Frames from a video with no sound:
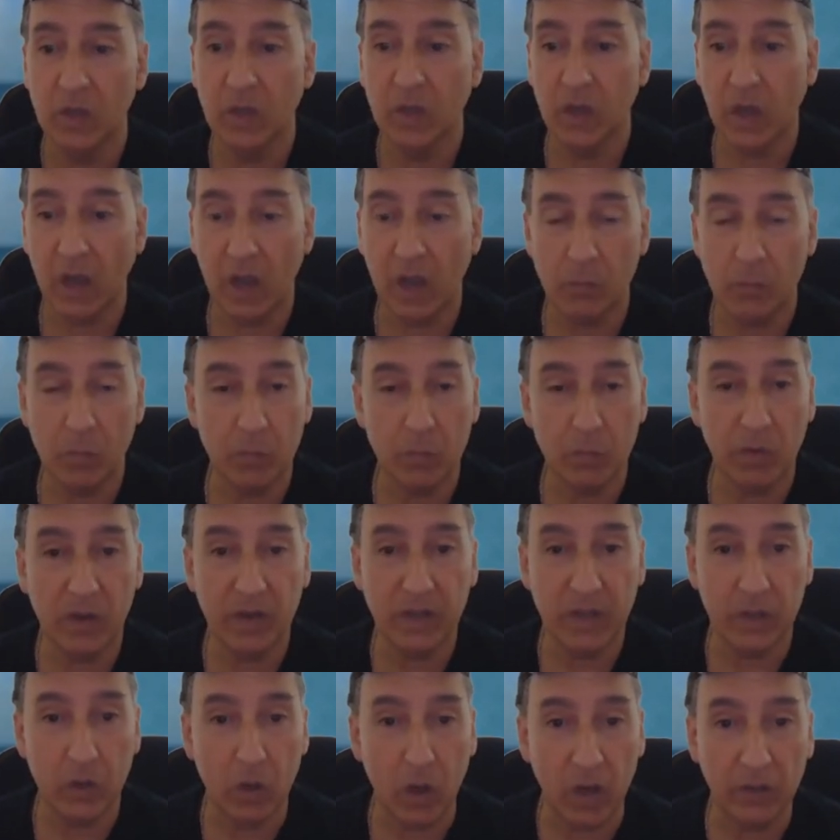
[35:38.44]
I went by
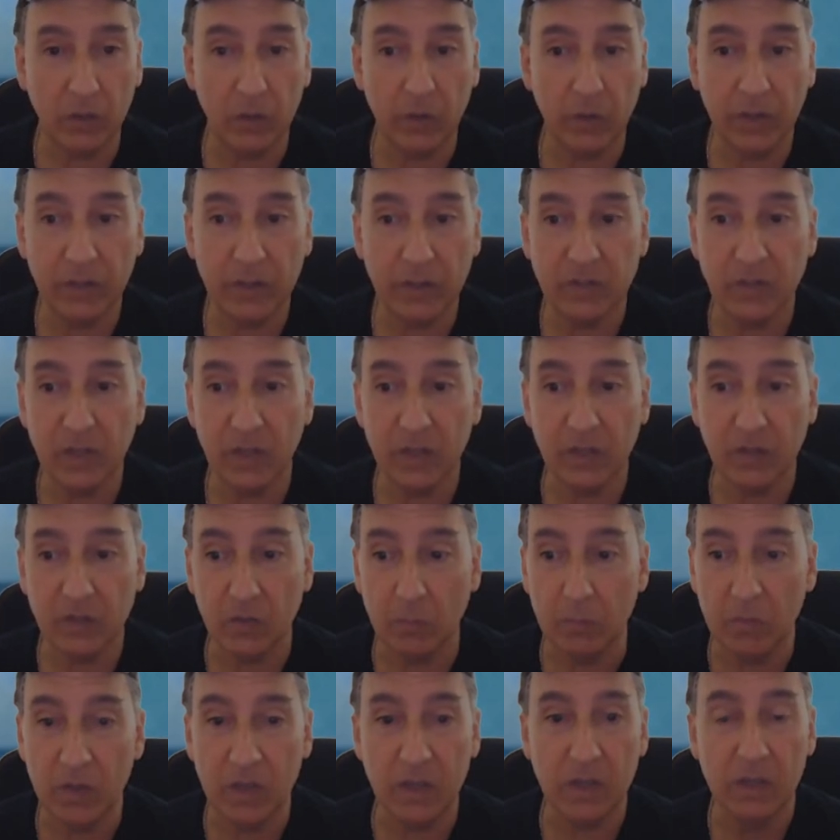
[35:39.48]
their guidelines, and to
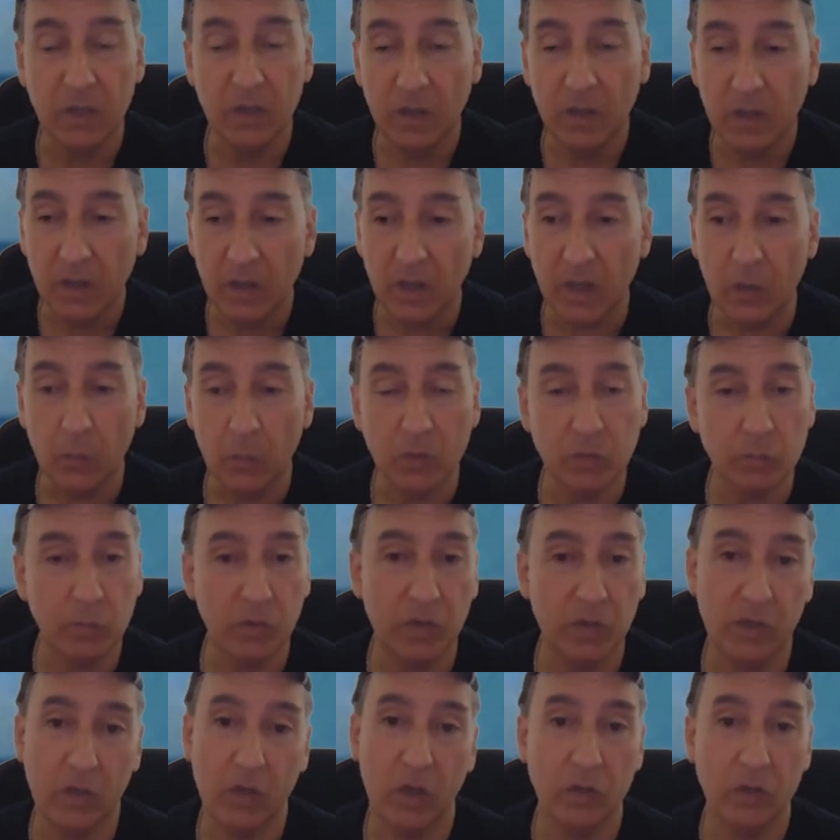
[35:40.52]
me, it was
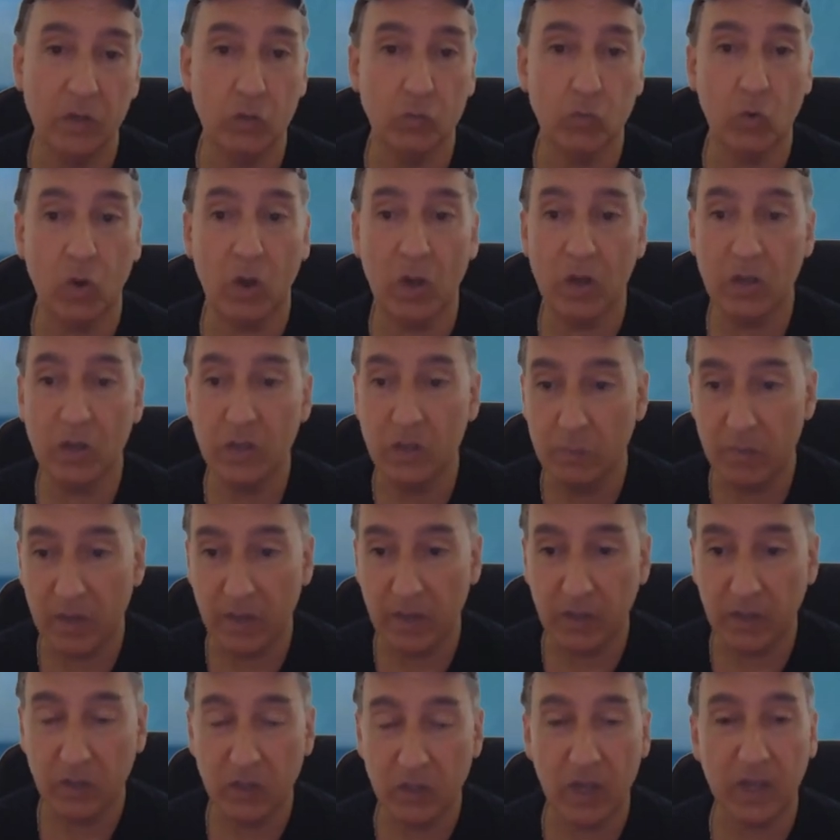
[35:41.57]
pretty cut and dry. You made
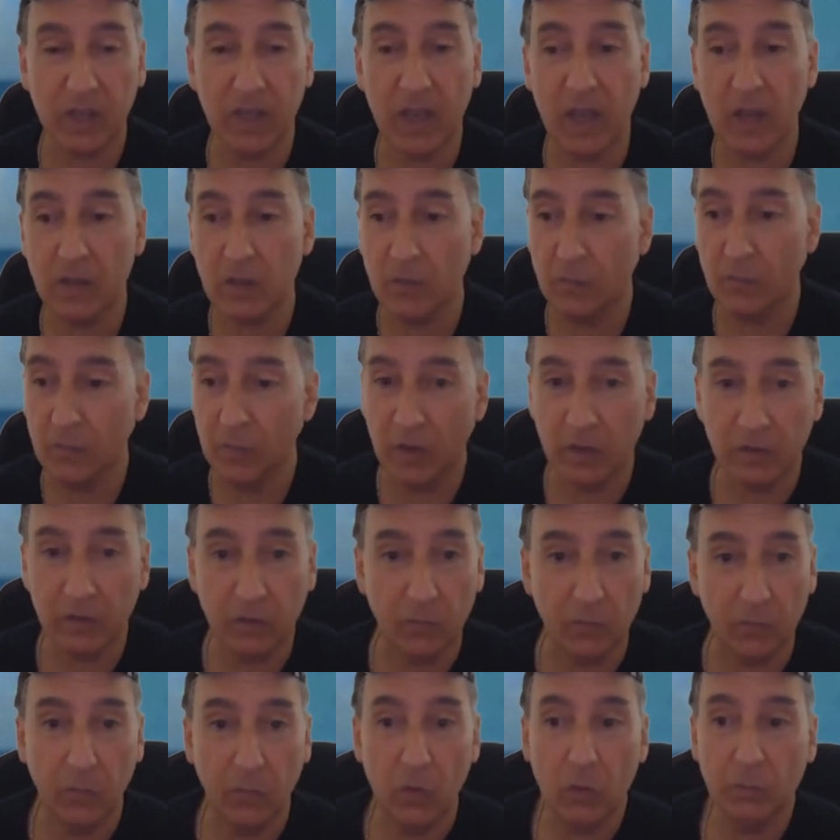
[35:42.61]
a checkout, you fill out the
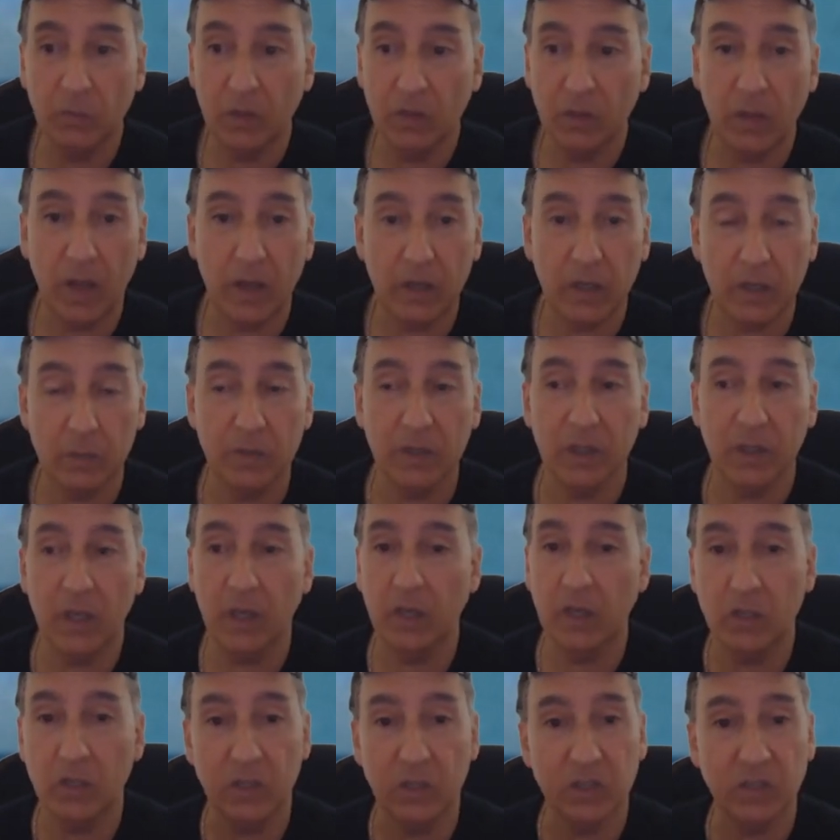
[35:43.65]
form, the
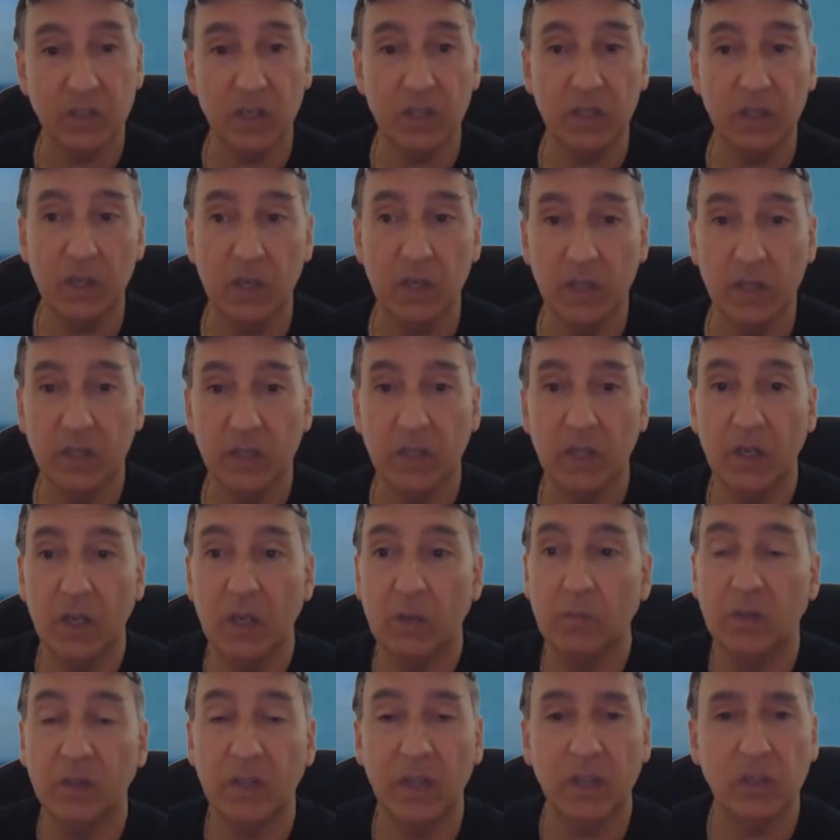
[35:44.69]
documentation, you send it in to
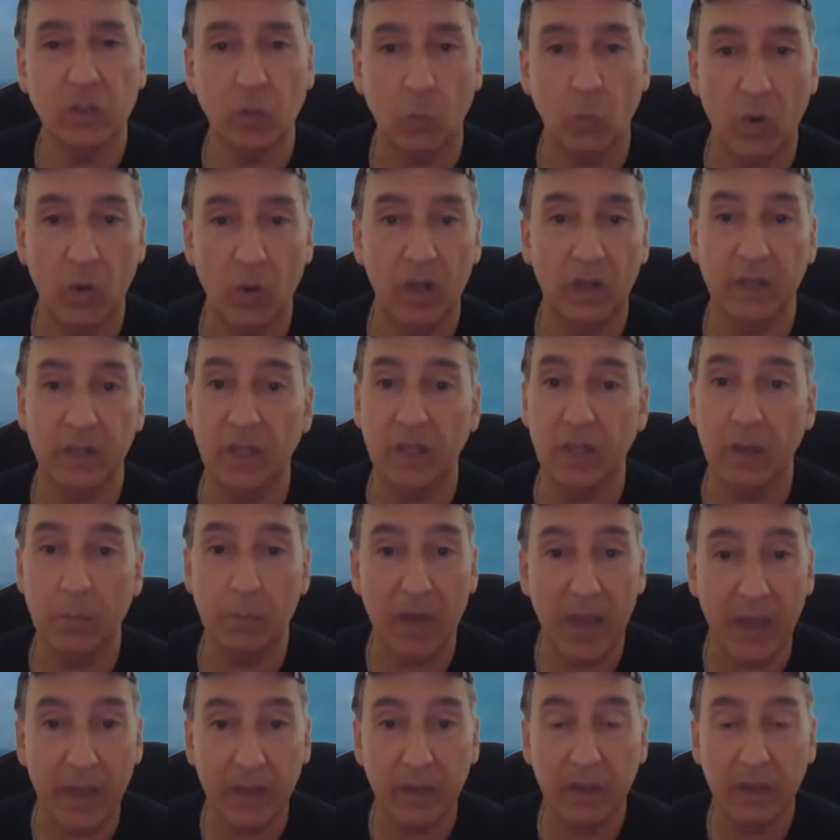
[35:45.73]
them. It takes a while to get it
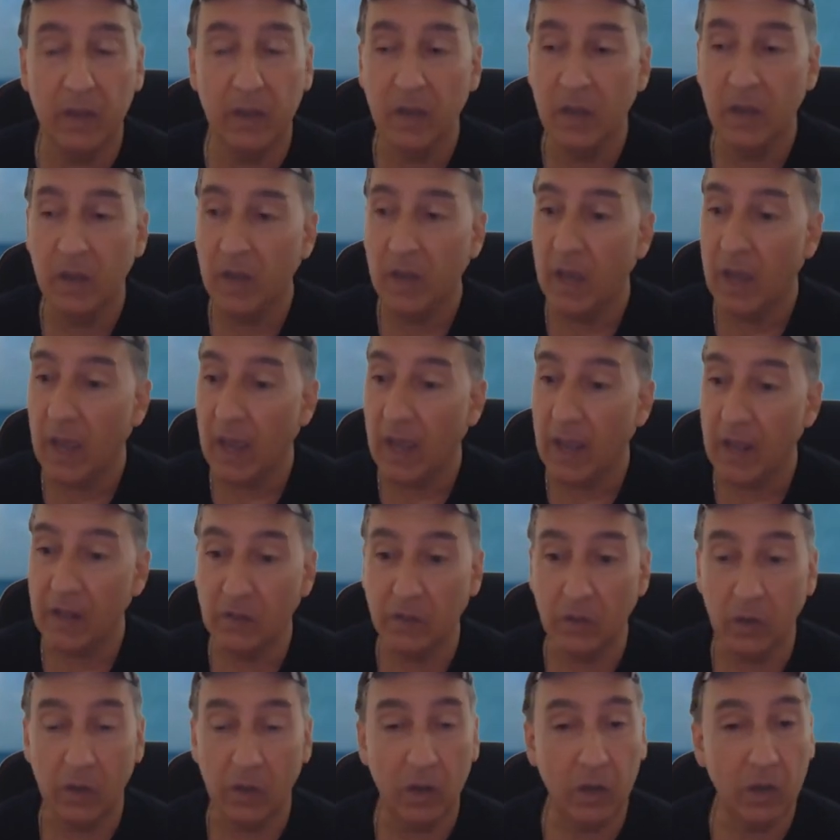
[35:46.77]
back,
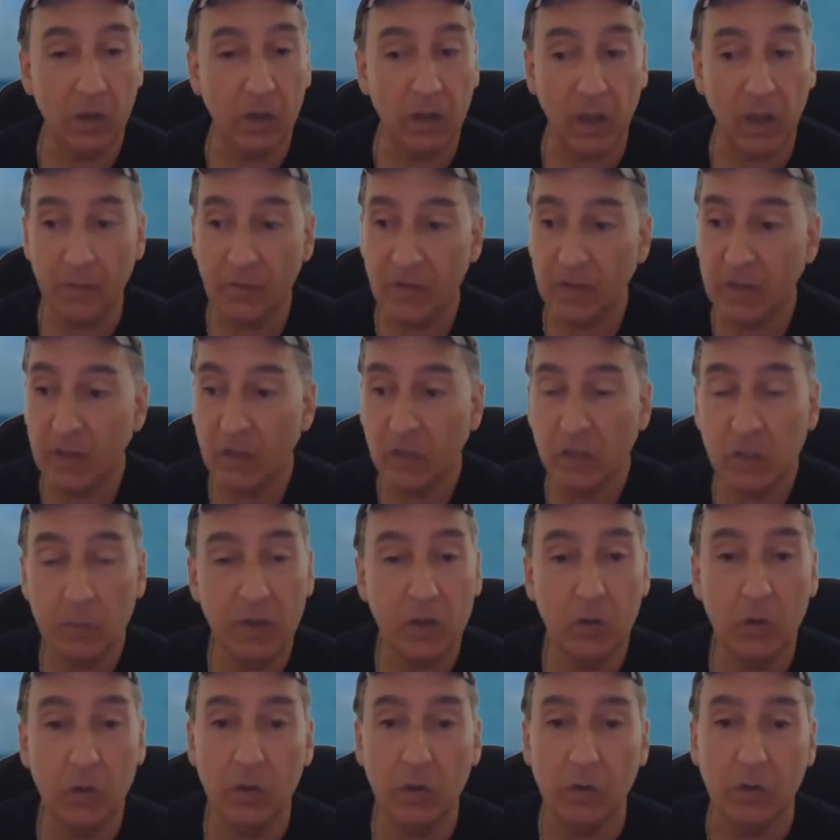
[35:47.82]
and everything should be
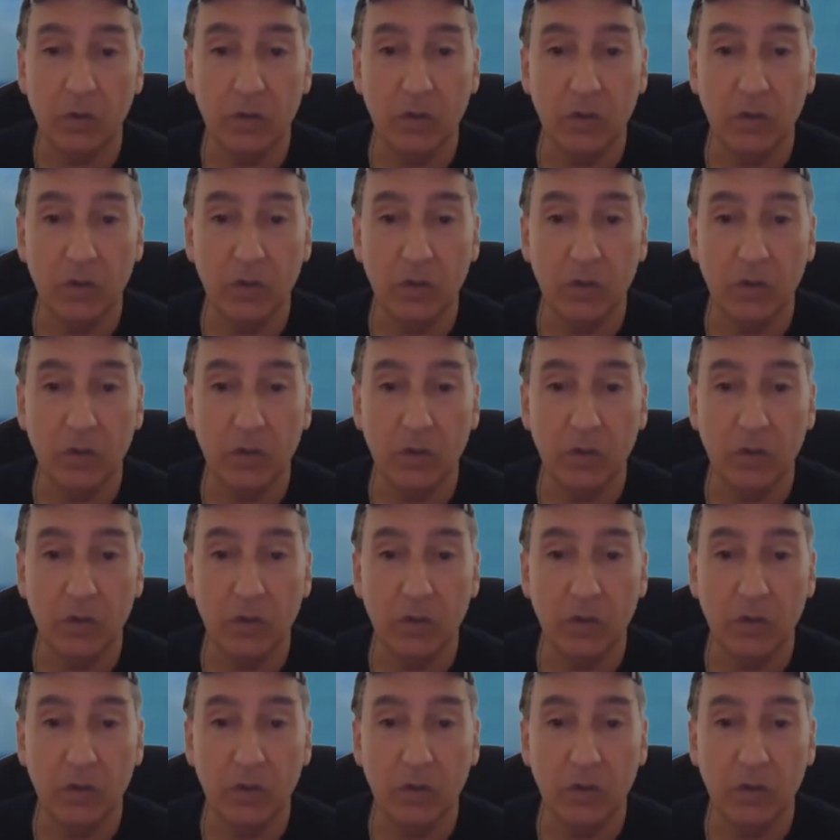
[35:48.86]
good.